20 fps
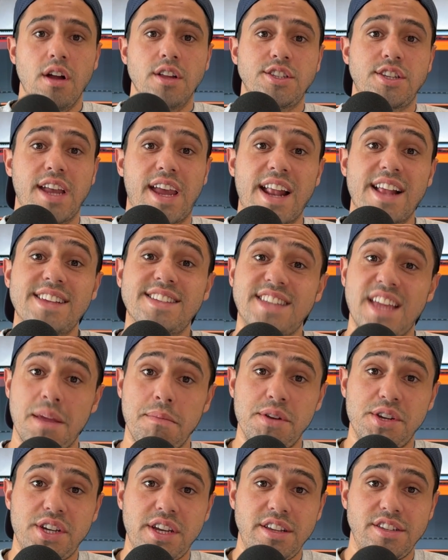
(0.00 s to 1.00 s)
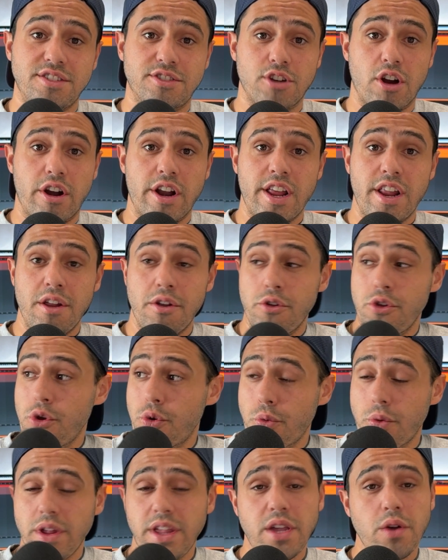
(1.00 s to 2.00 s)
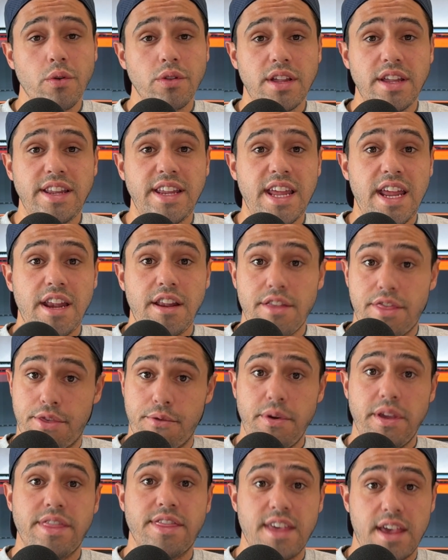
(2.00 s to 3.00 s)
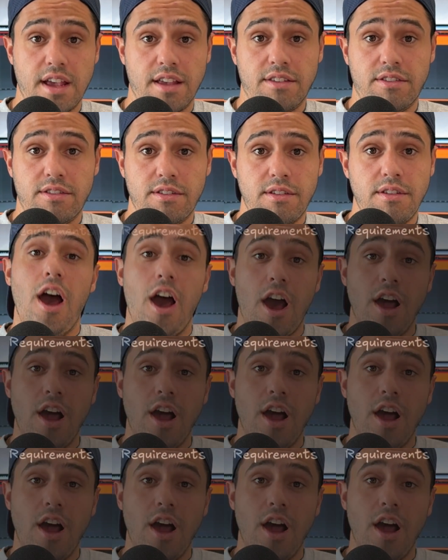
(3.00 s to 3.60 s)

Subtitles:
To get a state machine started, you really only need 3 things. A